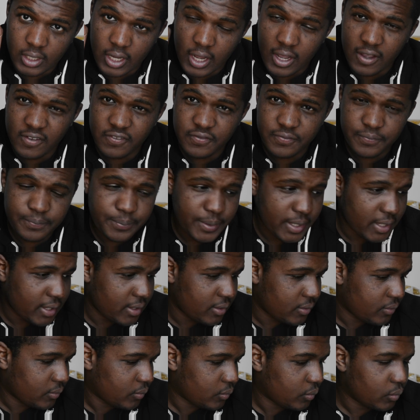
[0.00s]
I've
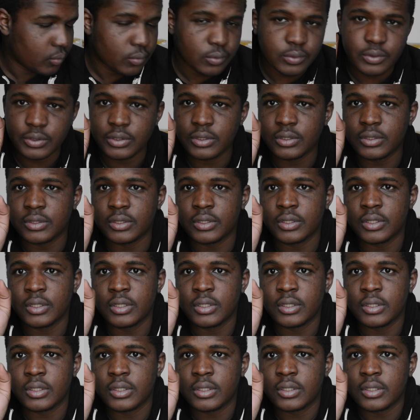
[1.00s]
been
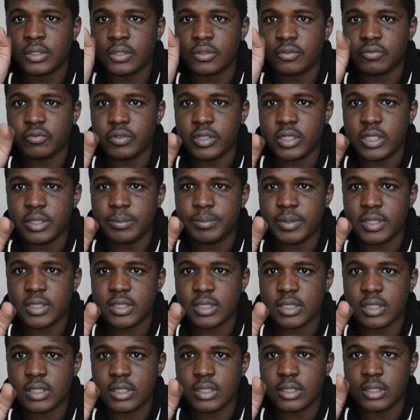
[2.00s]
really
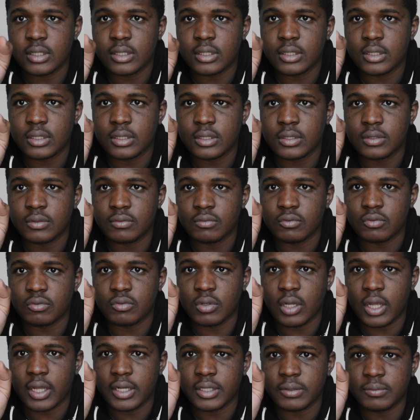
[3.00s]
busy
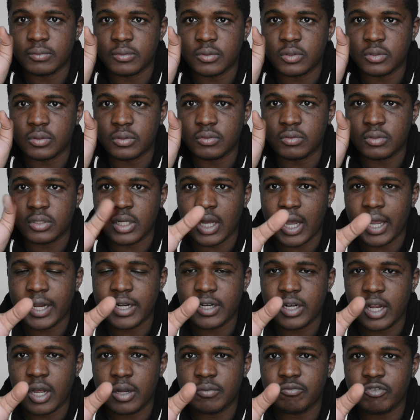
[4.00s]
and kind
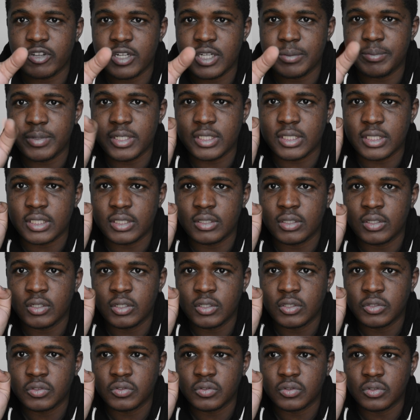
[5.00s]
of not really busy,
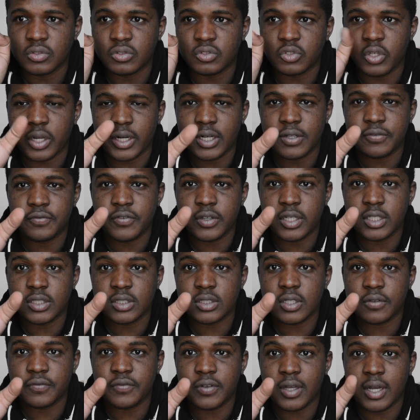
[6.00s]
trying to figure
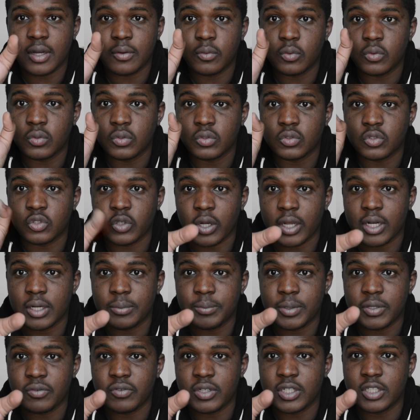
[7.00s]
stuff out, trying to
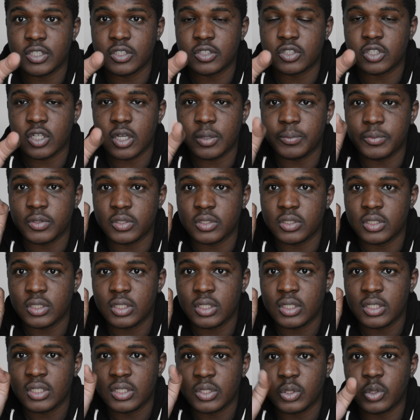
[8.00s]
be really determined,
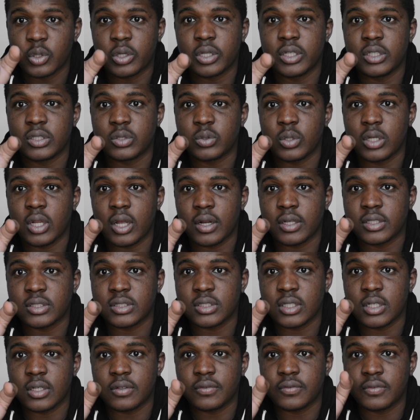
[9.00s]
looking into a lot of
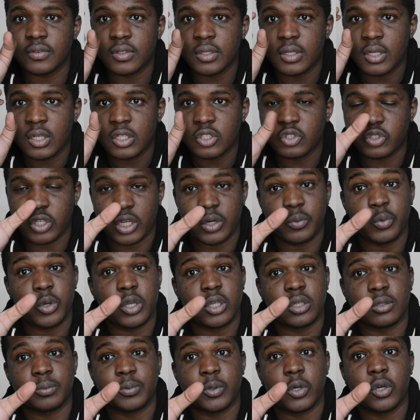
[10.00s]
stuff, trying to
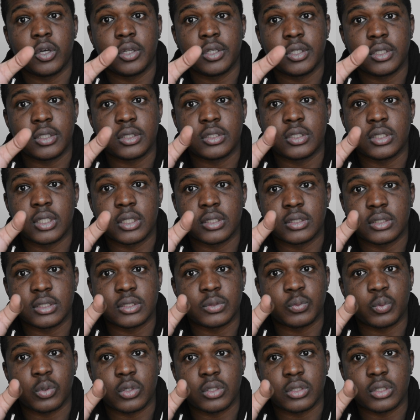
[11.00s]
work up early to get
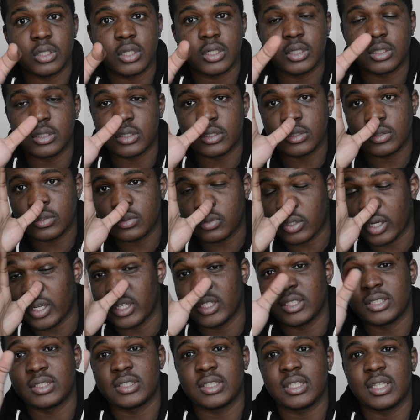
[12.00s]
this work done,
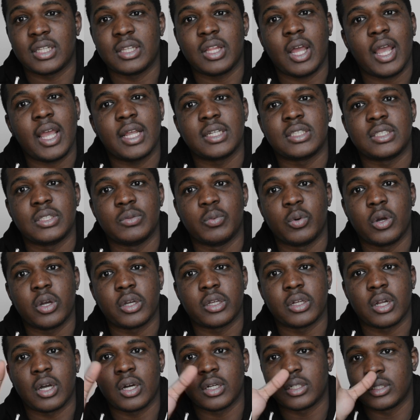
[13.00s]
trying to, not actually
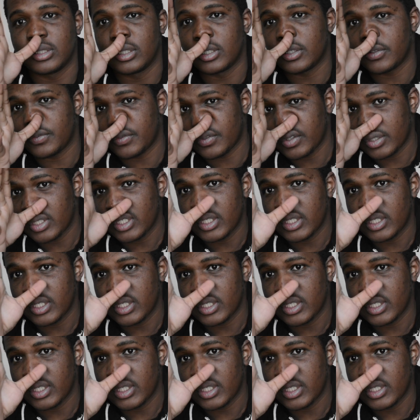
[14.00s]
working hard enough,